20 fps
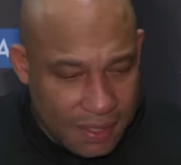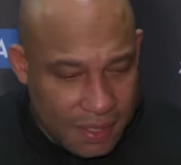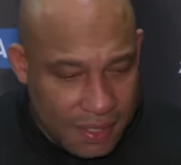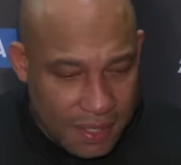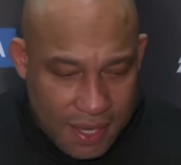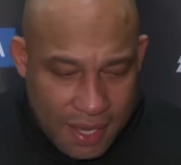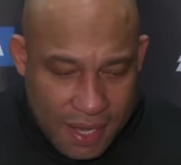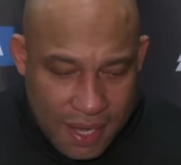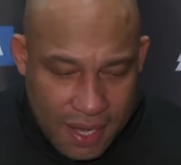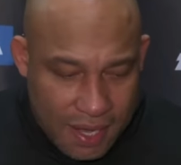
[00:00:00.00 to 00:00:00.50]

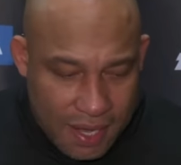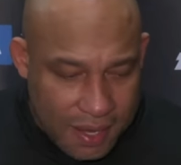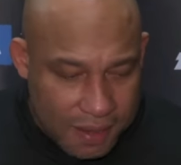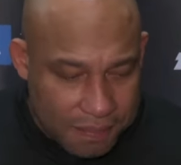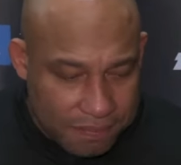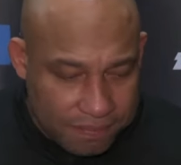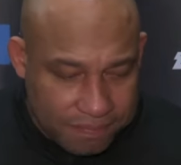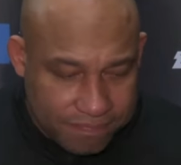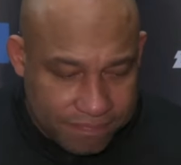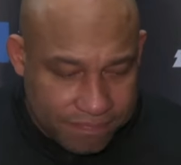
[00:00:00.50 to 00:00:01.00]

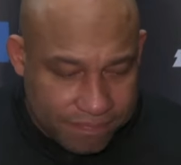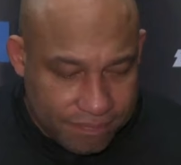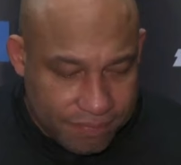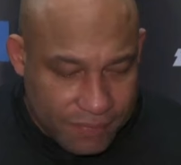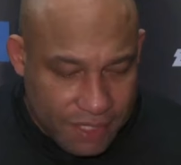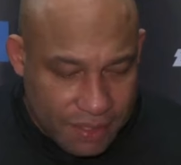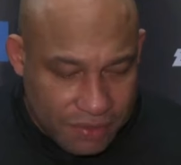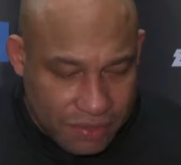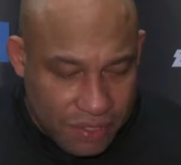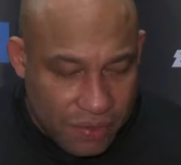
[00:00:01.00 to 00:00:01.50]
Um,
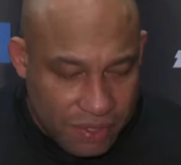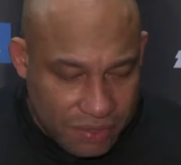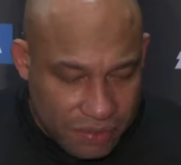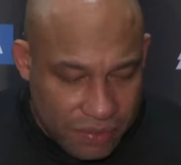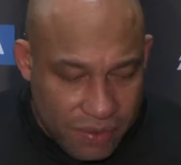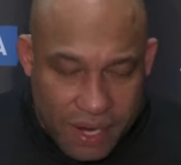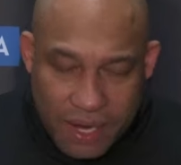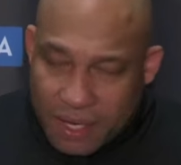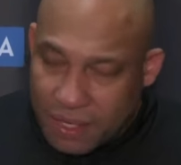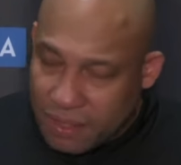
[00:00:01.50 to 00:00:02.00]
so it's
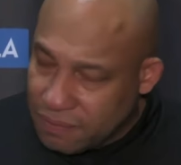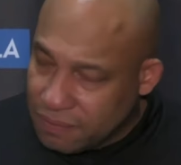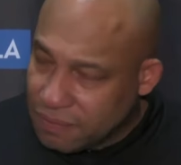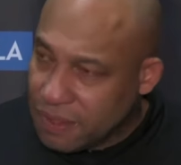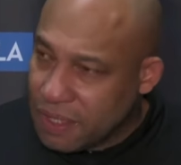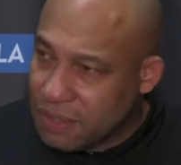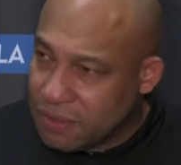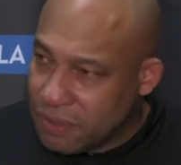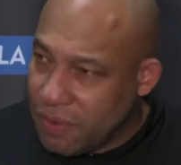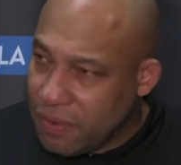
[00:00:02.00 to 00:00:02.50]
great.
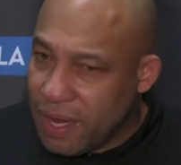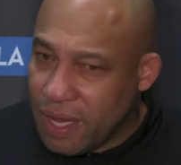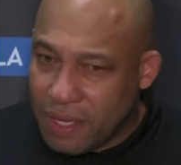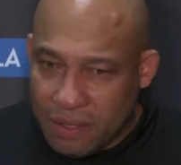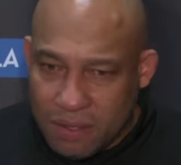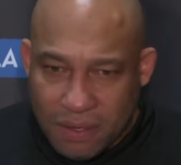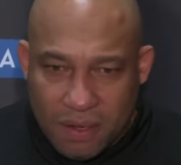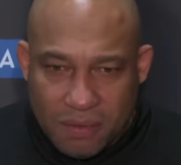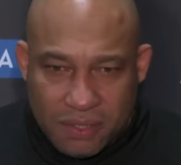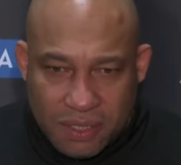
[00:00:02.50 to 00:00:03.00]
It's great. You
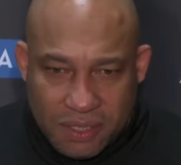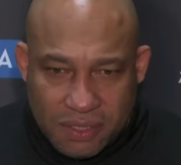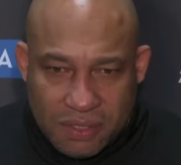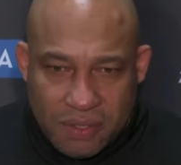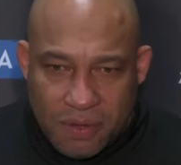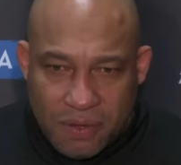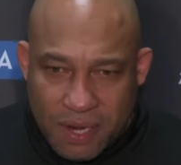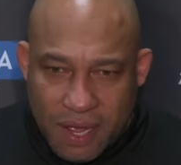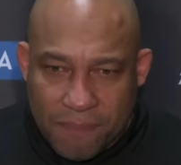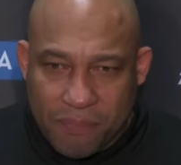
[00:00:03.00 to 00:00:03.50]
know, just
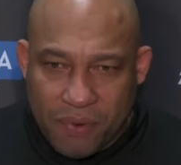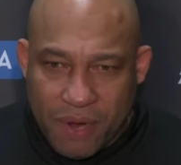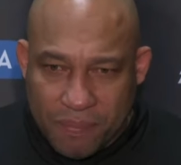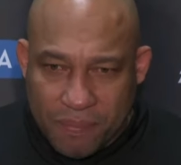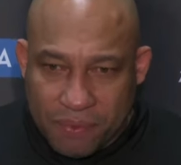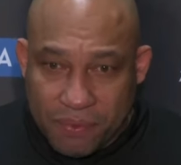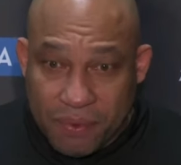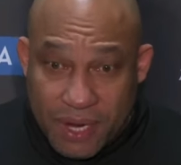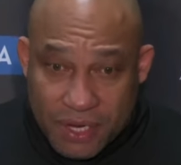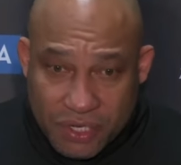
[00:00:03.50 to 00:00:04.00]
knowing that
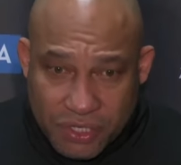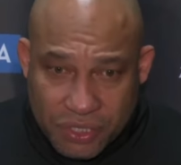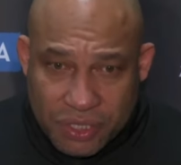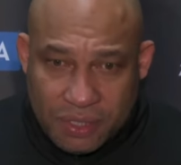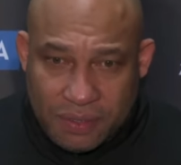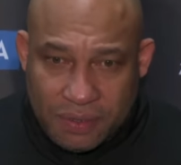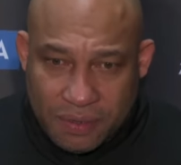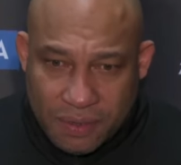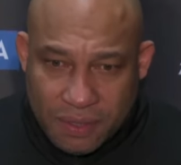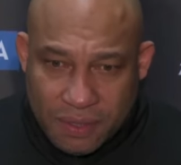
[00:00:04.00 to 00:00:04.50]

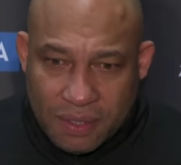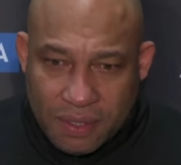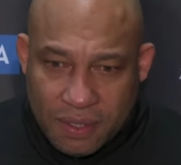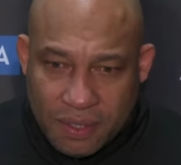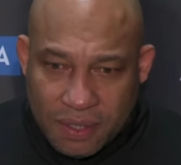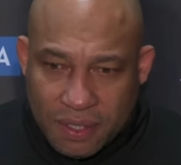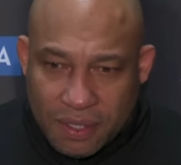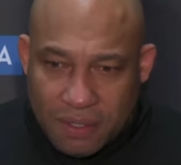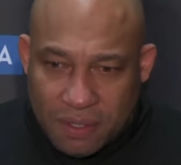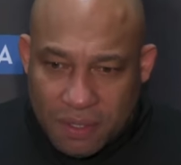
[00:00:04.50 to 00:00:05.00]
preparation
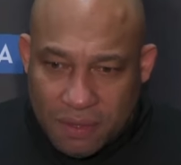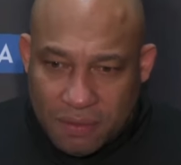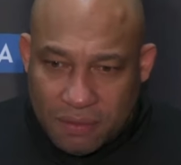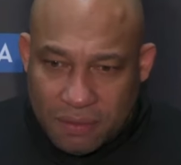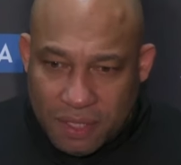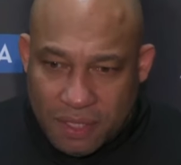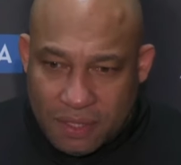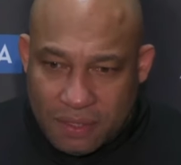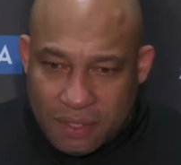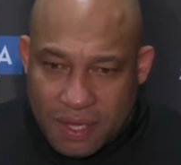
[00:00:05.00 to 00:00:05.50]
you know,
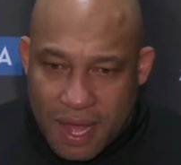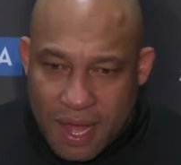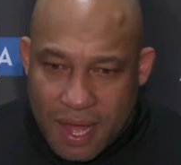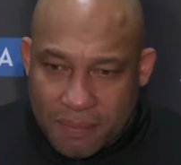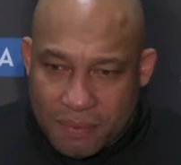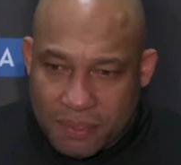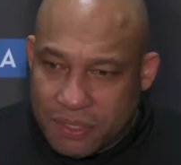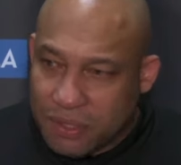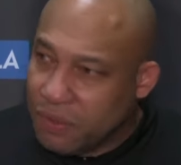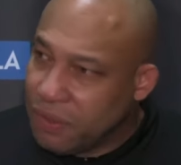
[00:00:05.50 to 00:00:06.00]
leads to
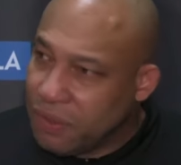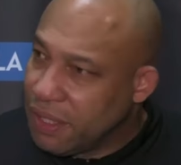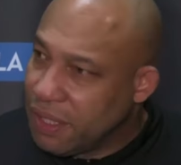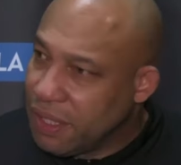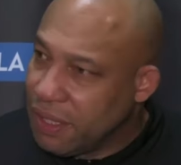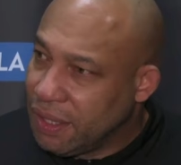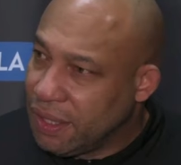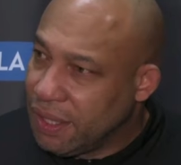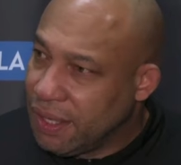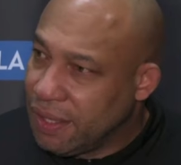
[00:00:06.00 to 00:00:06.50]
opportunity.
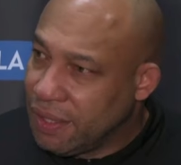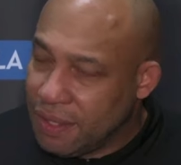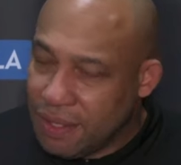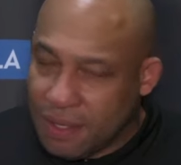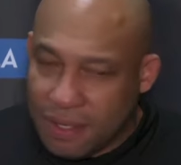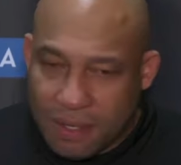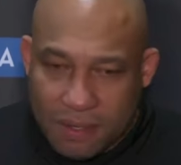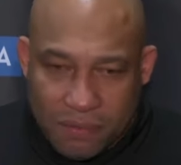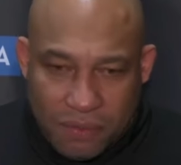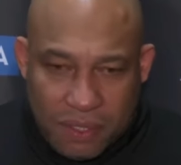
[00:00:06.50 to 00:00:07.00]
And
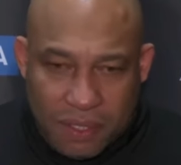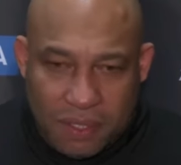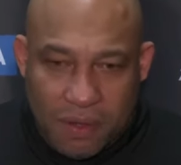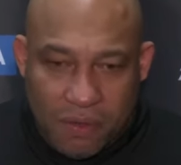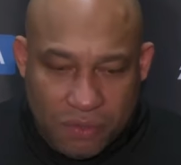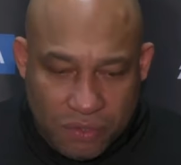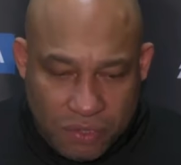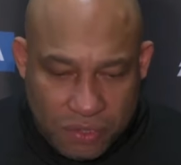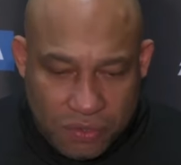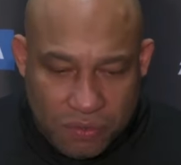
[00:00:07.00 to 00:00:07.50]
uh, when
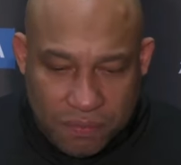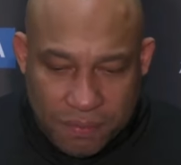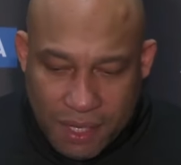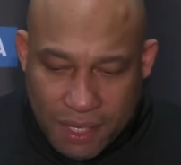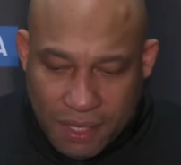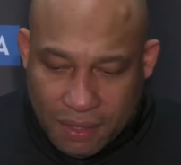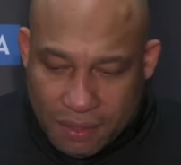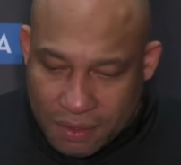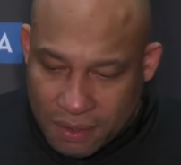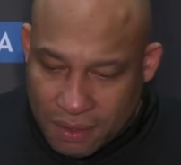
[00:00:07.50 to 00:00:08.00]
those two
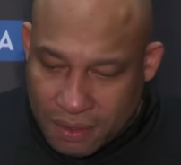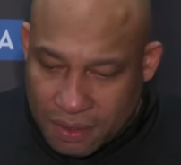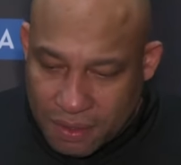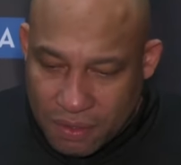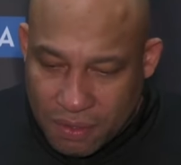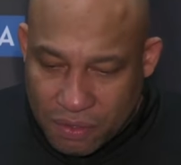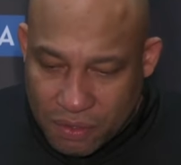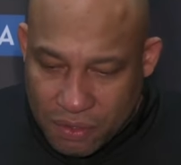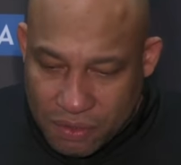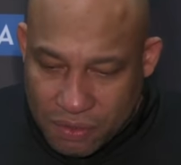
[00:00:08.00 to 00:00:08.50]
meet, you
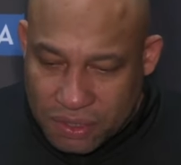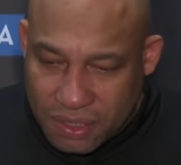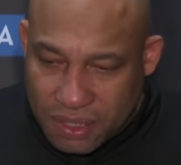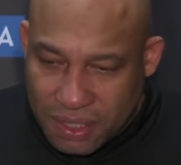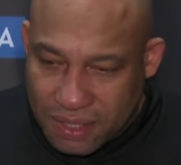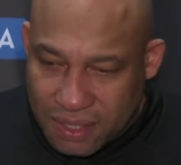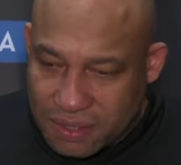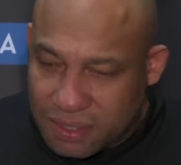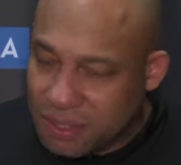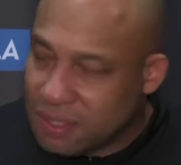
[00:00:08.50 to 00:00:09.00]
know, usually
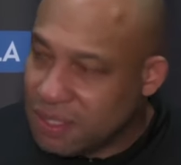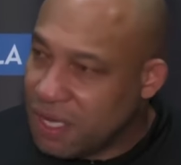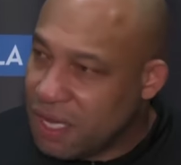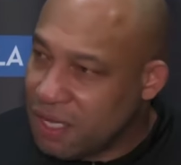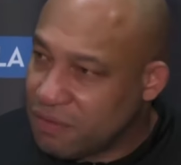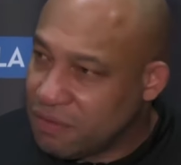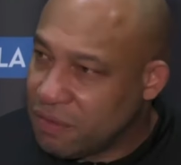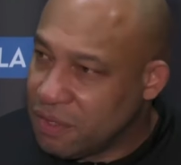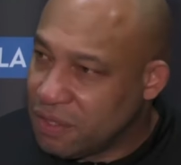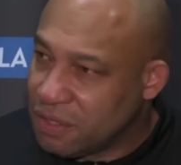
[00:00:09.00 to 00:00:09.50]
it's
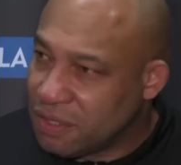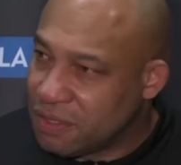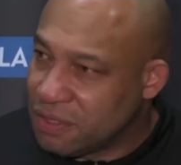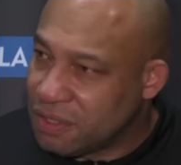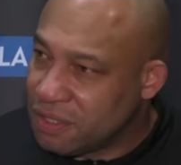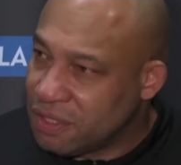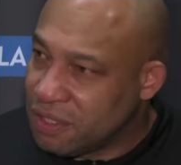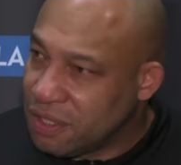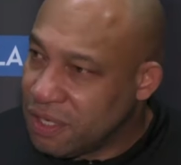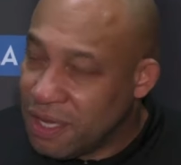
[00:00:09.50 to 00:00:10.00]
successful.
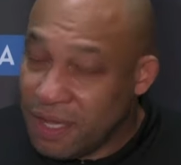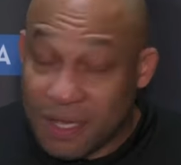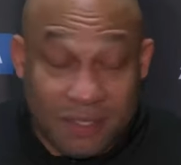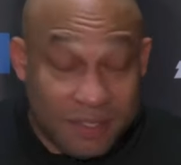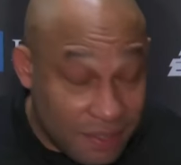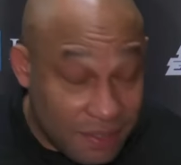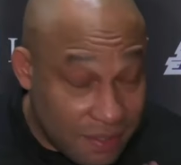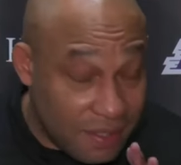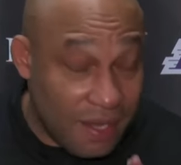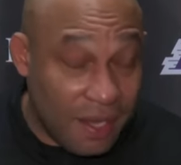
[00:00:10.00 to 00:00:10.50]
It's
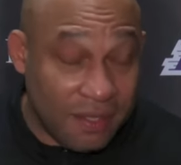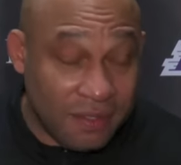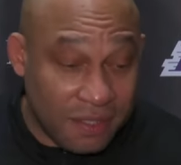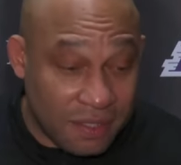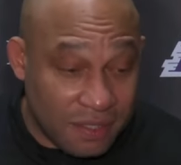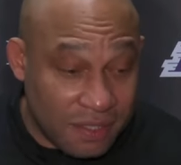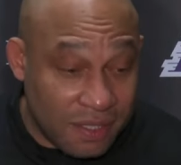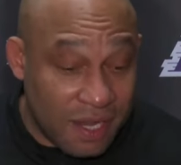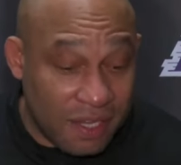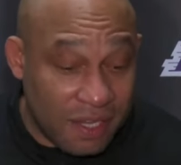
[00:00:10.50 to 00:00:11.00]
it's it's
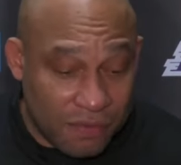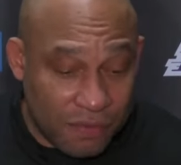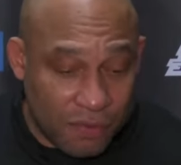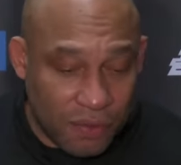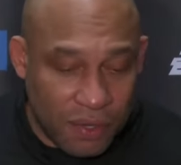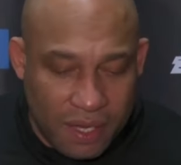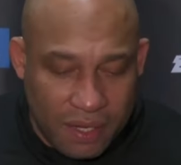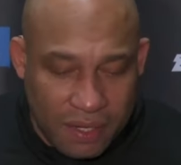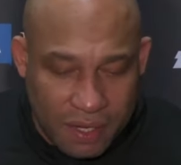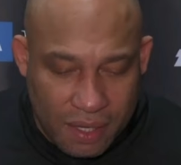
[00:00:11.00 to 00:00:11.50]
successful
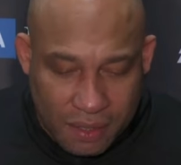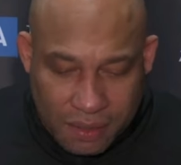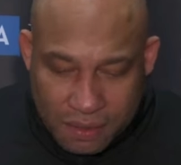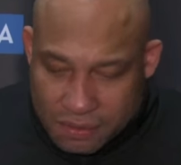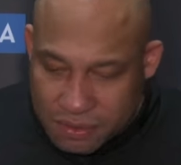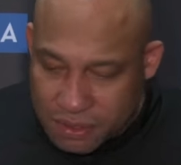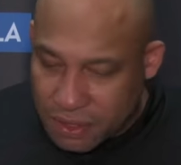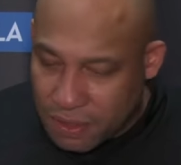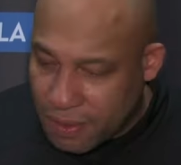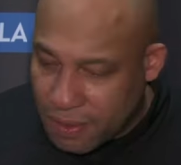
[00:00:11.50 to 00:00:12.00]
ending.
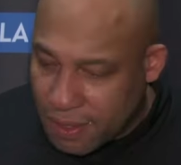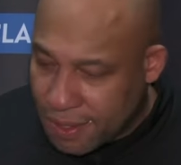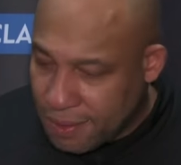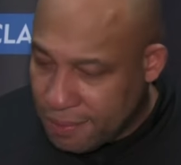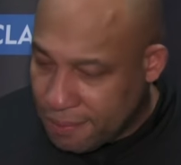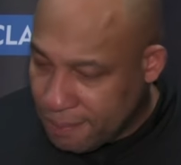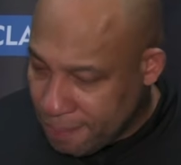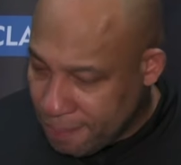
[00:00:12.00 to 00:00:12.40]
So, um,